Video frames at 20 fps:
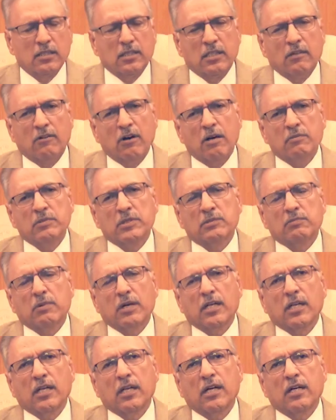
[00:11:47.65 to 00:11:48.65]
Nawab
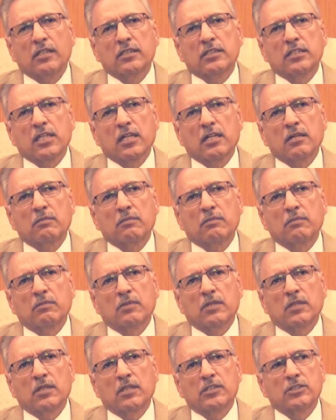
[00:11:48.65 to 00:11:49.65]
Ismail Khan Sahab
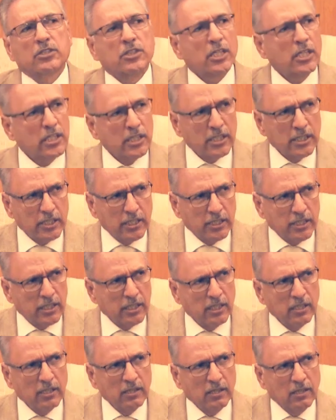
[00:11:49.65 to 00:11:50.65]
stayed in
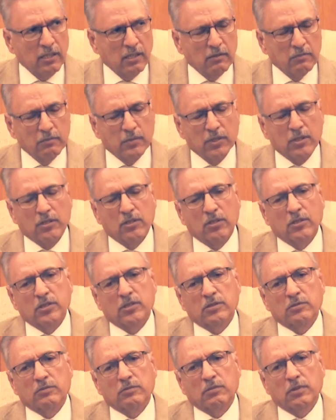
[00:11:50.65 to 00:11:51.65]
India
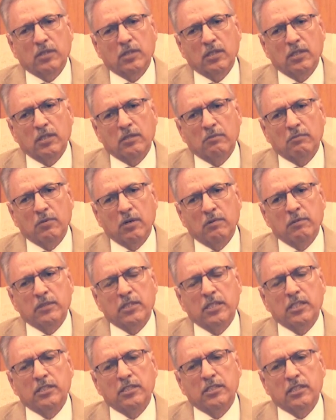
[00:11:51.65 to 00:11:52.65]
because
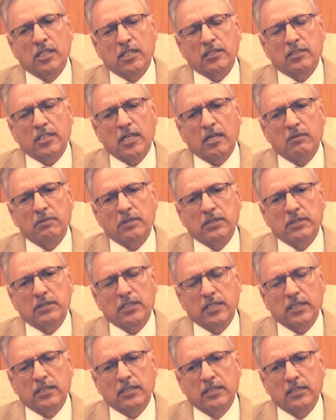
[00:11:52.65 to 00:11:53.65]
Muhammad Ali Jinnah Sahab had
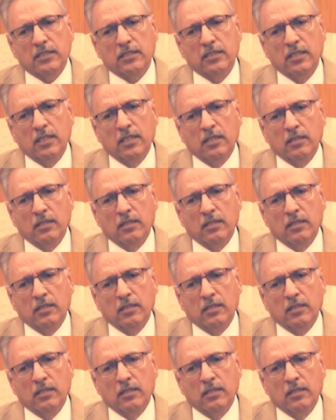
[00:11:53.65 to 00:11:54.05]
said that